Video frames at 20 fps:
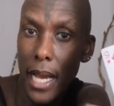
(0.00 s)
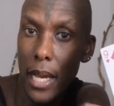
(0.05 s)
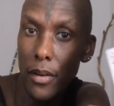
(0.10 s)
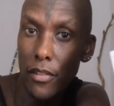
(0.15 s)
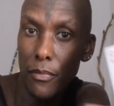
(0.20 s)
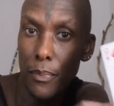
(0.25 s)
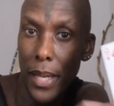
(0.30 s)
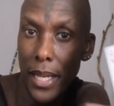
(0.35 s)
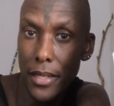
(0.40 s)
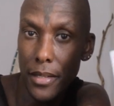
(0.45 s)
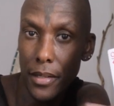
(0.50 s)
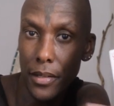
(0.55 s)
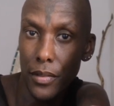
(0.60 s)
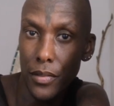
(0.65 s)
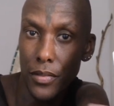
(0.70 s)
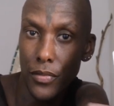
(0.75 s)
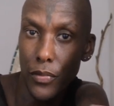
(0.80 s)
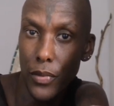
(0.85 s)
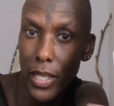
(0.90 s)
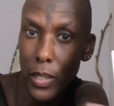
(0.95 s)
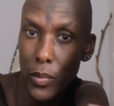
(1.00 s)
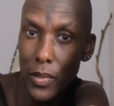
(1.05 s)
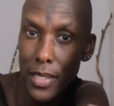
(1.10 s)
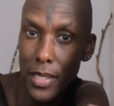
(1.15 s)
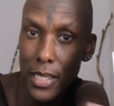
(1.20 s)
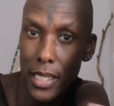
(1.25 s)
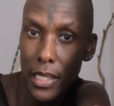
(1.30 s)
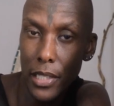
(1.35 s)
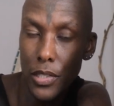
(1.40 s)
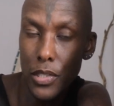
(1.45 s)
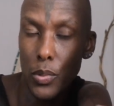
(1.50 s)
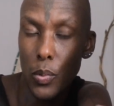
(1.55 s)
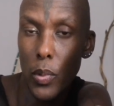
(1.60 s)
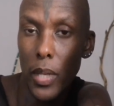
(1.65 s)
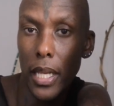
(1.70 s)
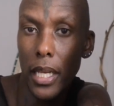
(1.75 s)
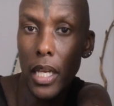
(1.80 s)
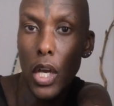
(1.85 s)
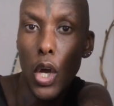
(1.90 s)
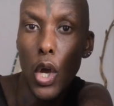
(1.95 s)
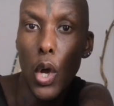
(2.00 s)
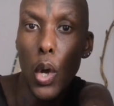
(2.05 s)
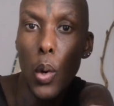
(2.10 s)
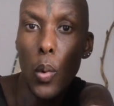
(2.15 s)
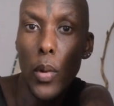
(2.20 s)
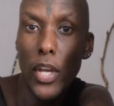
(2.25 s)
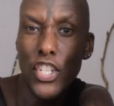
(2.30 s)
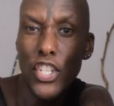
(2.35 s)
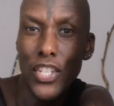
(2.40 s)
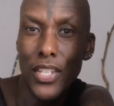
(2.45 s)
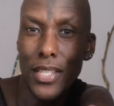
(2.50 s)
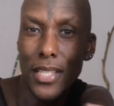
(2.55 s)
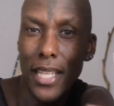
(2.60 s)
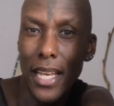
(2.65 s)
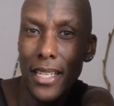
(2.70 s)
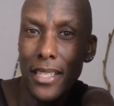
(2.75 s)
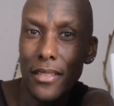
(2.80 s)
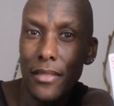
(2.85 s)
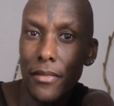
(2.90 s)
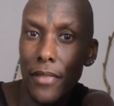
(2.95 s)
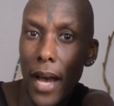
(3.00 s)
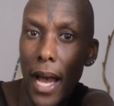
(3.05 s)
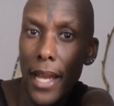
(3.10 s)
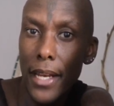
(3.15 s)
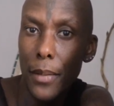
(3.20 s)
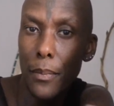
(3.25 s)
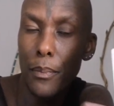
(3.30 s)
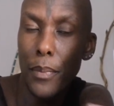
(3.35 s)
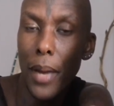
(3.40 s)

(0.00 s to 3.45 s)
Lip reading: 9 of pentacles frequency this week, which is that divine